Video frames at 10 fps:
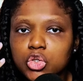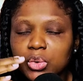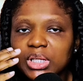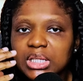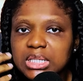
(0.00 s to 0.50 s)
So,
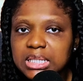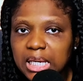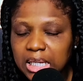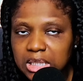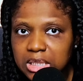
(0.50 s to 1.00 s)
in this
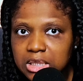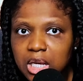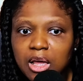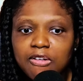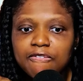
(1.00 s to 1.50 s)
case,
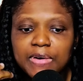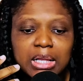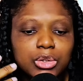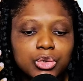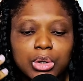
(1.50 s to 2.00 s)

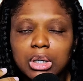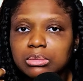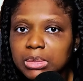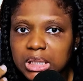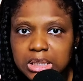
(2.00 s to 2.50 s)
Fallow
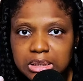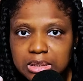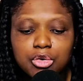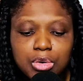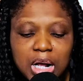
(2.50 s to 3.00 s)
ground means
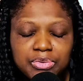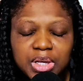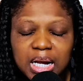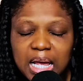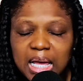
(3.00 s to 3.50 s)
ground
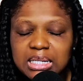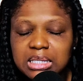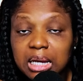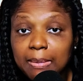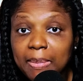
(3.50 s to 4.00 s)
that has
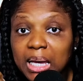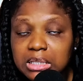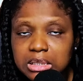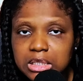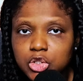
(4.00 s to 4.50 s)
the
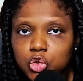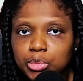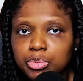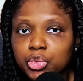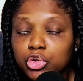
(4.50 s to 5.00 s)
capacity to
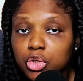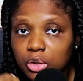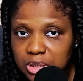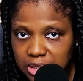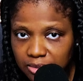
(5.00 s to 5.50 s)
be
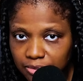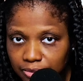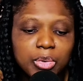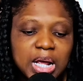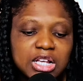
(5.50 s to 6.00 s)
productive
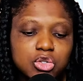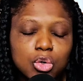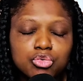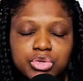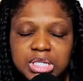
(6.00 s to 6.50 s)
but has
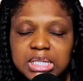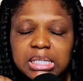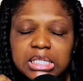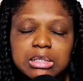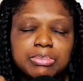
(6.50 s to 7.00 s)
not
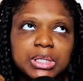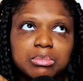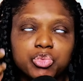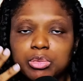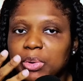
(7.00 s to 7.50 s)
recently been
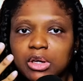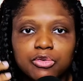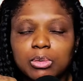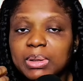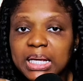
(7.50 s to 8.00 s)
prepared
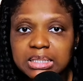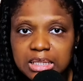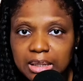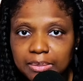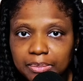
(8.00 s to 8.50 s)
for
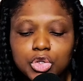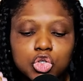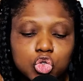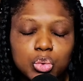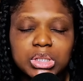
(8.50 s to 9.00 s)
planting.
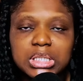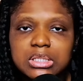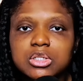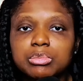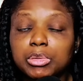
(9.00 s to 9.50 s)
So it
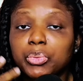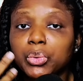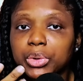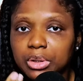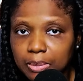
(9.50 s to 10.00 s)
needs to be
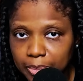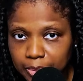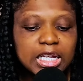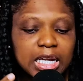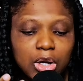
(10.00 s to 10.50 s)
broken up.
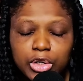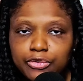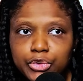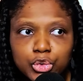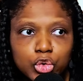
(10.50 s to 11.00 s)
Now,
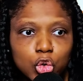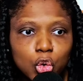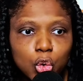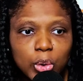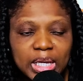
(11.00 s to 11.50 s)
if you
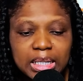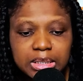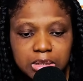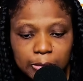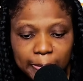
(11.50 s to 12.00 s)
know a
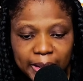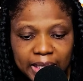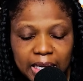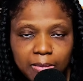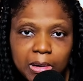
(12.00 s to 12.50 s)
little
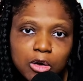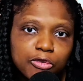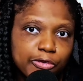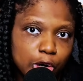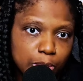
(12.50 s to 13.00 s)
bit about
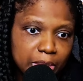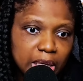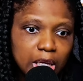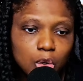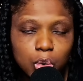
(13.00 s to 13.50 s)

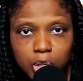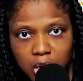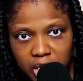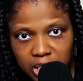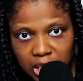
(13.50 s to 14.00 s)
farming or
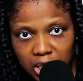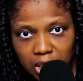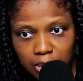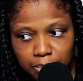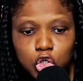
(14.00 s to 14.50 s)

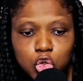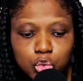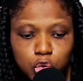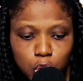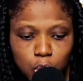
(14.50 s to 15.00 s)
gardening, you
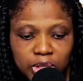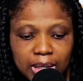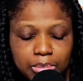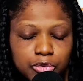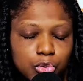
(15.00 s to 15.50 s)
know
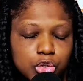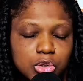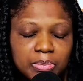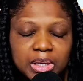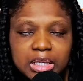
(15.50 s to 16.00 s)
that before
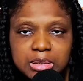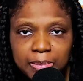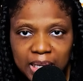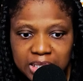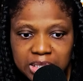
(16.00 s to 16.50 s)
something is
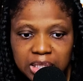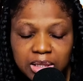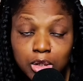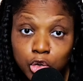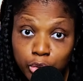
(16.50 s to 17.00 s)
planted,
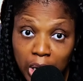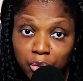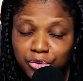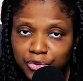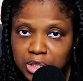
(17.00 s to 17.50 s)
the
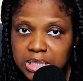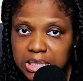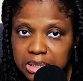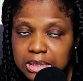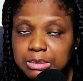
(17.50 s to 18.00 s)
ground first
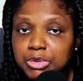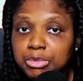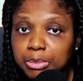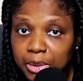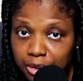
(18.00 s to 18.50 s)
needs to be
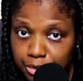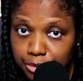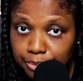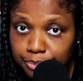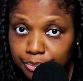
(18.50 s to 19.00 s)
prepared.
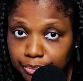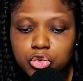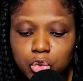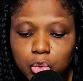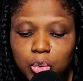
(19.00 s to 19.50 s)

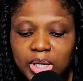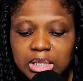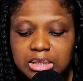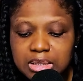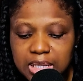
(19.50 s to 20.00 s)
So,
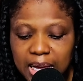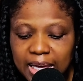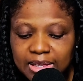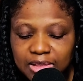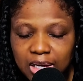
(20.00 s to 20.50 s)
a
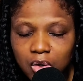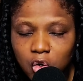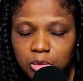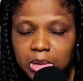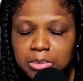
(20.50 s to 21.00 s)
sign that
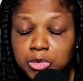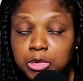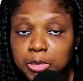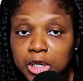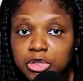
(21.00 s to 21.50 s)
God might be
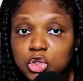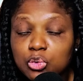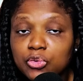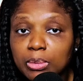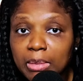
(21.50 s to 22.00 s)
preparing you
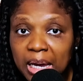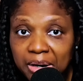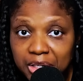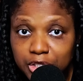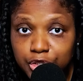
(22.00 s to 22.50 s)
for
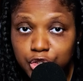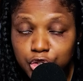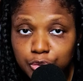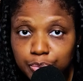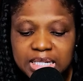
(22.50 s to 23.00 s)

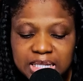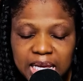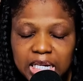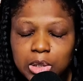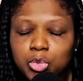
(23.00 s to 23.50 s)
marriage is
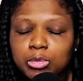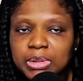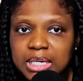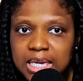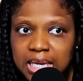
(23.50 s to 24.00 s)
that He will
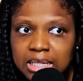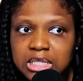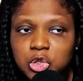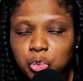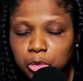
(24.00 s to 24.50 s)
begin
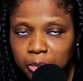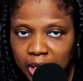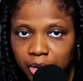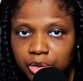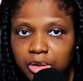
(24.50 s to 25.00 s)
to
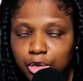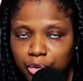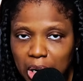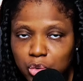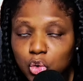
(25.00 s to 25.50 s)
prepare the
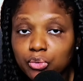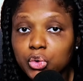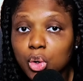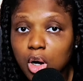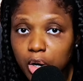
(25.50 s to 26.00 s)
ground of
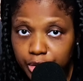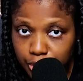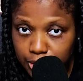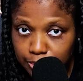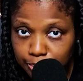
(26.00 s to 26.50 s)
your
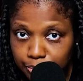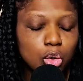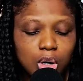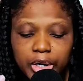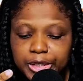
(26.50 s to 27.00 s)
heart your
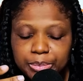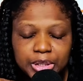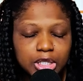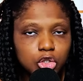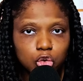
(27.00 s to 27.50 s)
heart
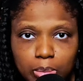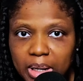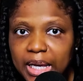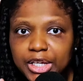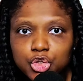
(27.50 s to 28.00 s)
being your
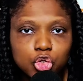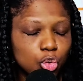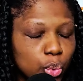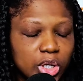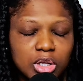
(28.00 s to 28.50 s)
mind, your
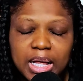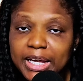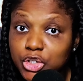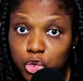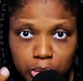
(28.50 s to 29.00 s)
will,
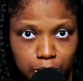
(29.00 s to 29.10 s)
and your